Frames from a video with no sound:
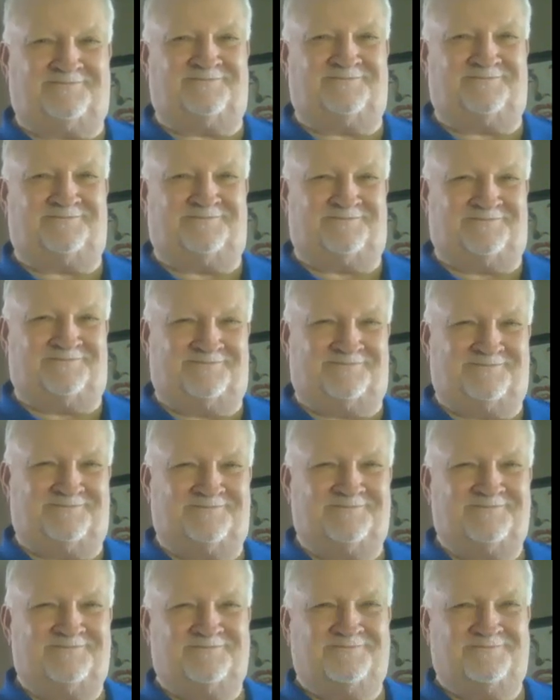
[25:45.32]

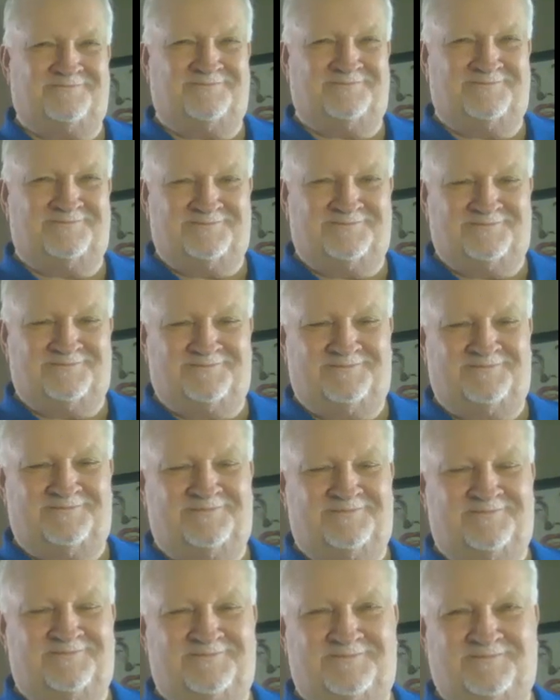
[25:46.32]

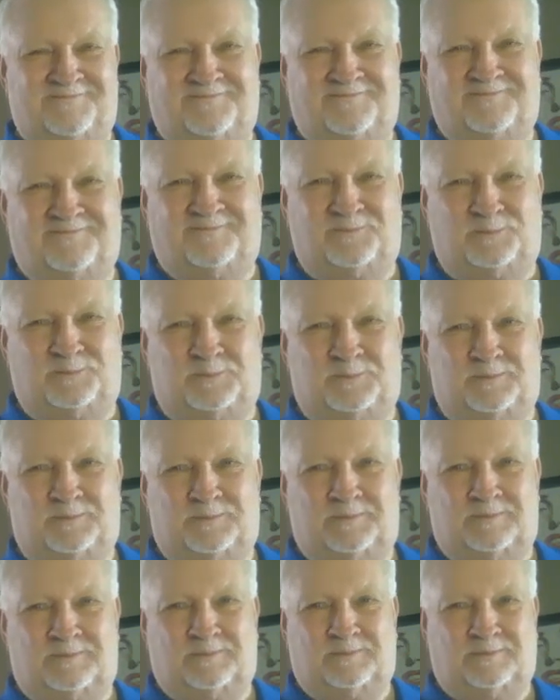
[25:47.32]

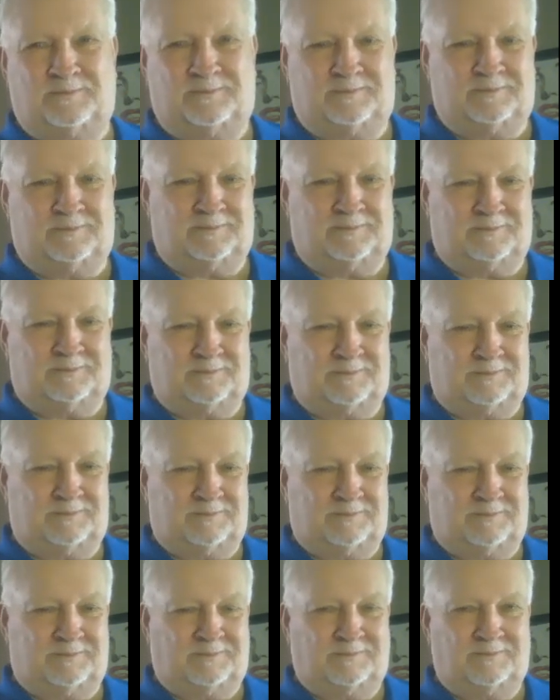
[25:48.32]

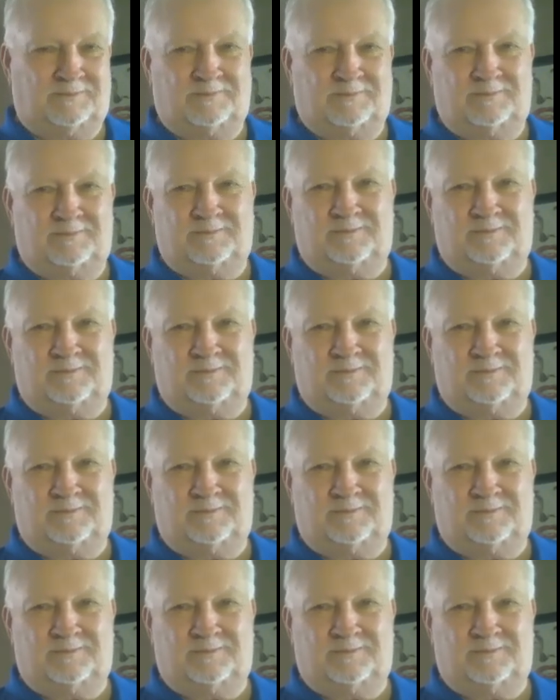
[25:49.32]
(silent)